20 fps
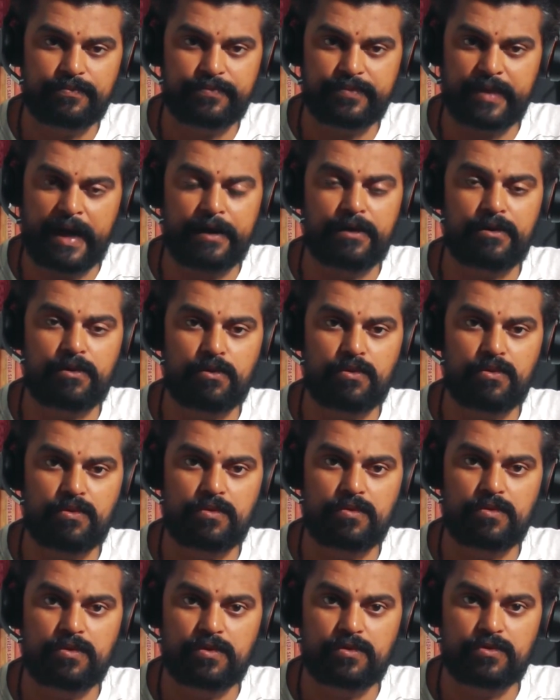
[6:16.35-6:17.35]
That too,
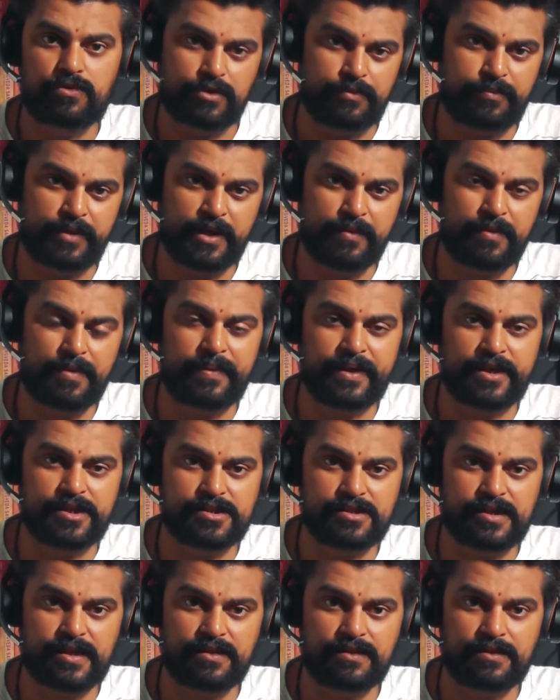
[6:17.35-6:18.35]
to the minimum
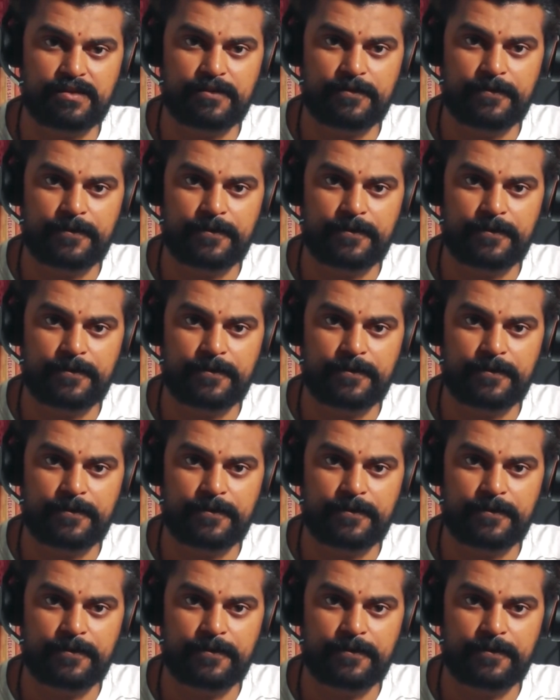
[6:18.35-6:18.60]
extent